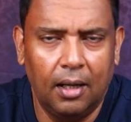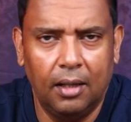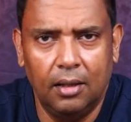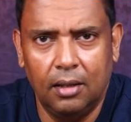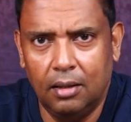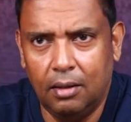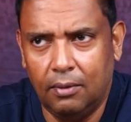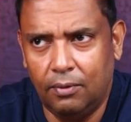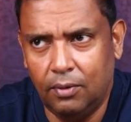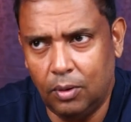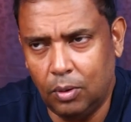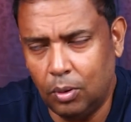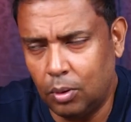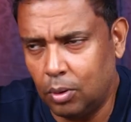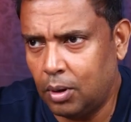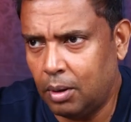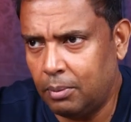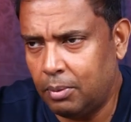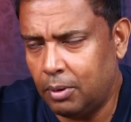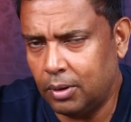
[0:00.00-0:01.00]
And if you don't
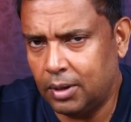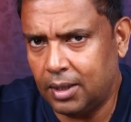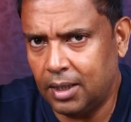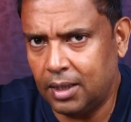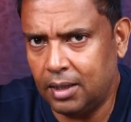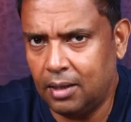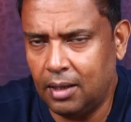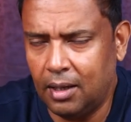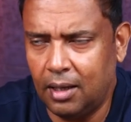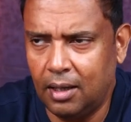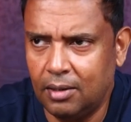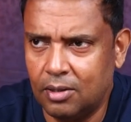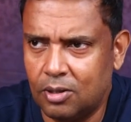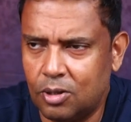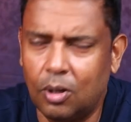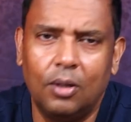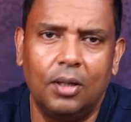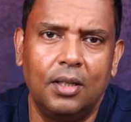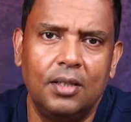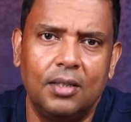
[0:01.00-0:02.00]
know about that, I
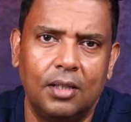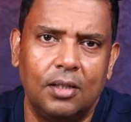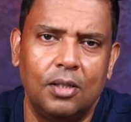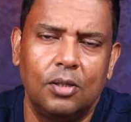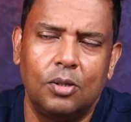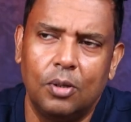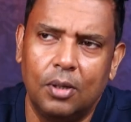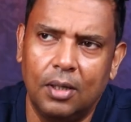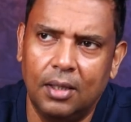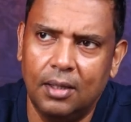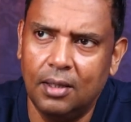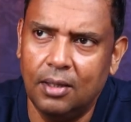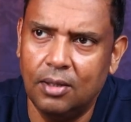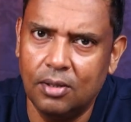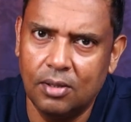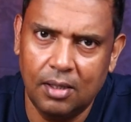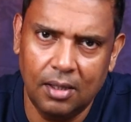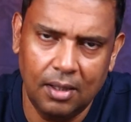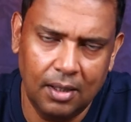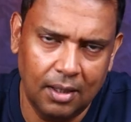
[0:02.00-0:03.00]
strongly suggest you read the
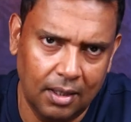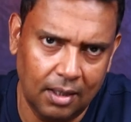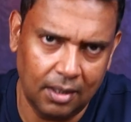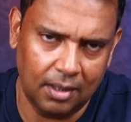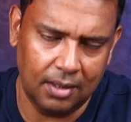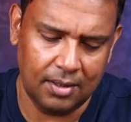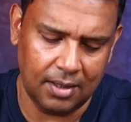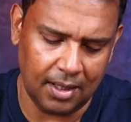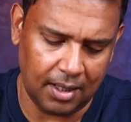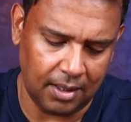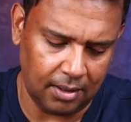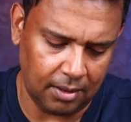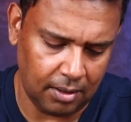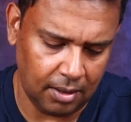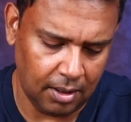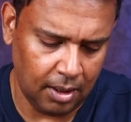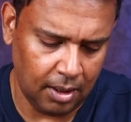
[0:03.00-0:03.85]
history and understand it.